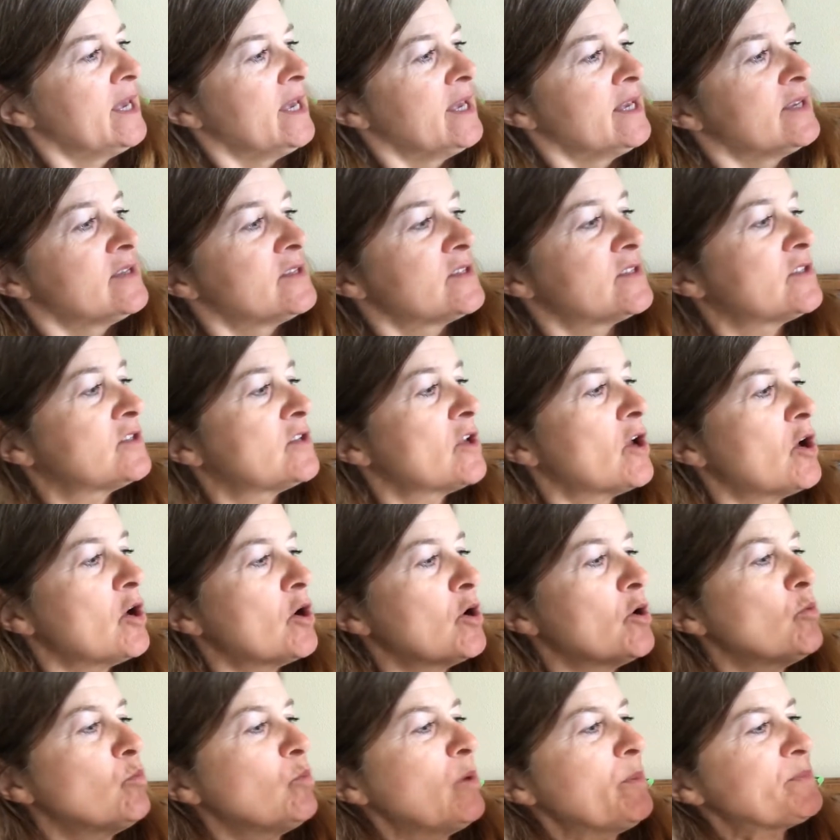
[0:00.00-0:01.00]

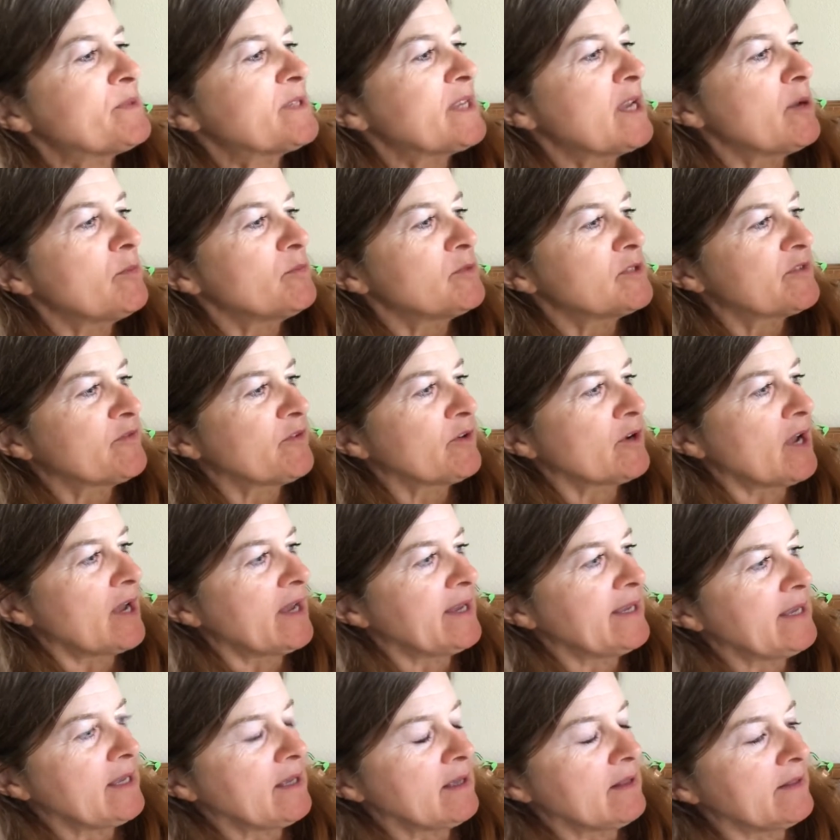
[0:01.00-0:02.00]
So, whoops, I almost forgot
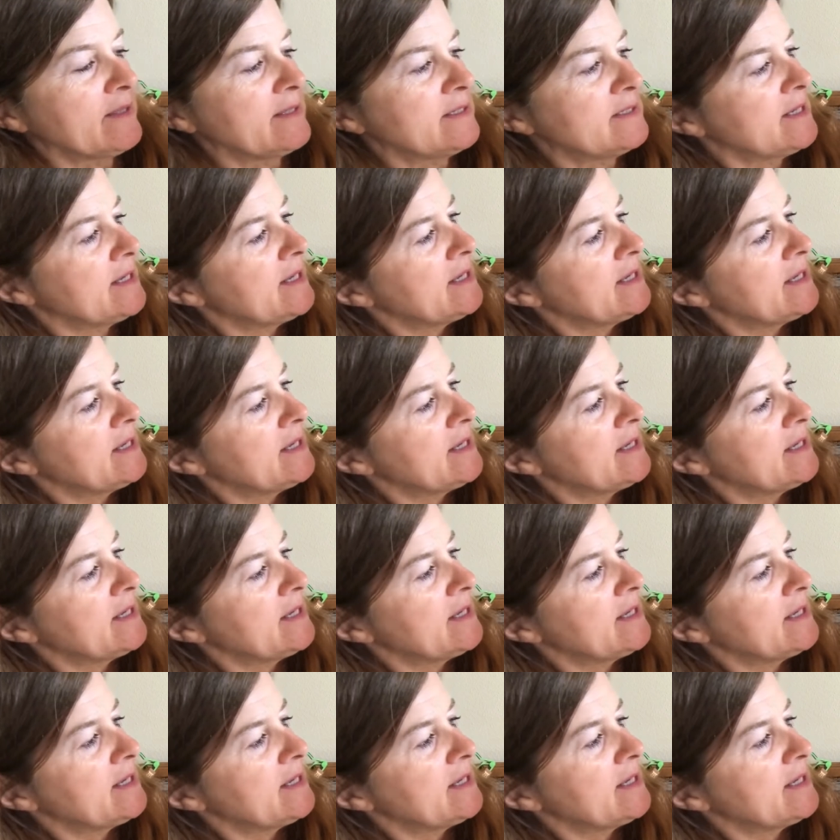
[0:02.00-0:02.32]
England.